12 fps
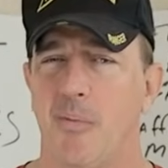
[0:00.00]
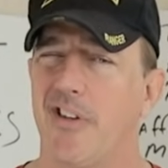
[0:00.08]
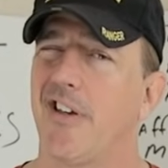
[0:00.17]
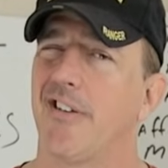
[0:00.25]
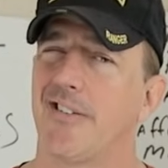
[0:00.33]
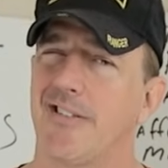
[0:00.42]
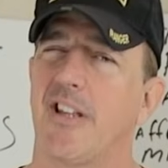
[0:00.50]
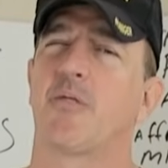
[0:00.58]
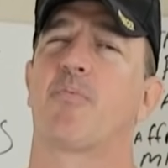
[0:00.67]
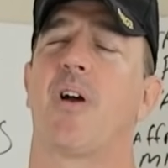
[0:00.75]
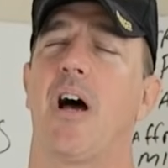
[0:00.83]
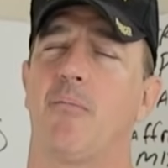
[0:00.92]
because that's
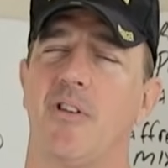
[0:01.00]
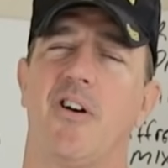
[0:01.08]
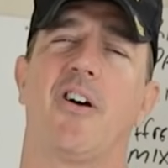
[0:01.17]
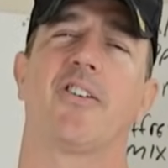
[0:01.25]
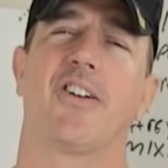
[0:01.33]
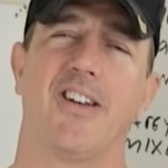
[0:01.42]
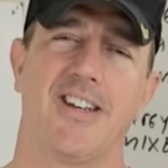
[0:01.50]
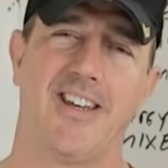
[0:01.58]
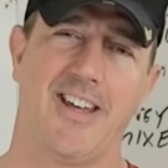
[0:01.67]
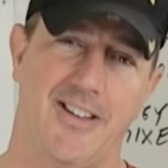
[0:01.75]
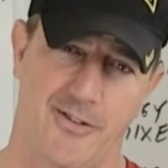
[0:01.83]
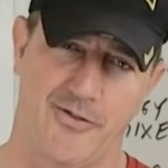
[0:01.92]
probably all you're going to
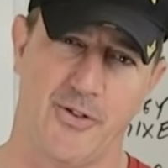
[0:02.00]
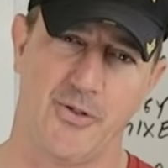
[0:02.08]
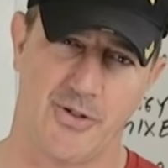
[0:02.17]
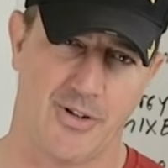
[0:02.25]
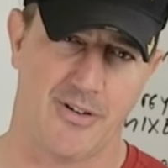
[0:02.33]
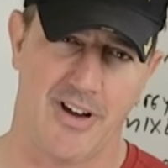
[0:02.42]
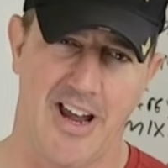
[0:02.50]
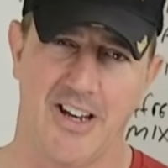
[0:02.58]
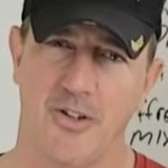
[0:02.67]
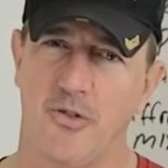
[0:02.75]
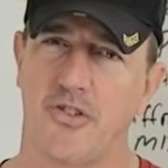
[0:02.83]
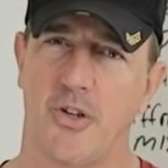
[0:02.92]
get in the future,
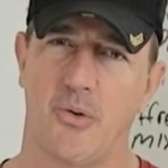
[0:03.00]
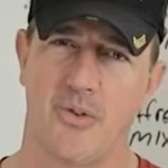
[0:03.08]
and you so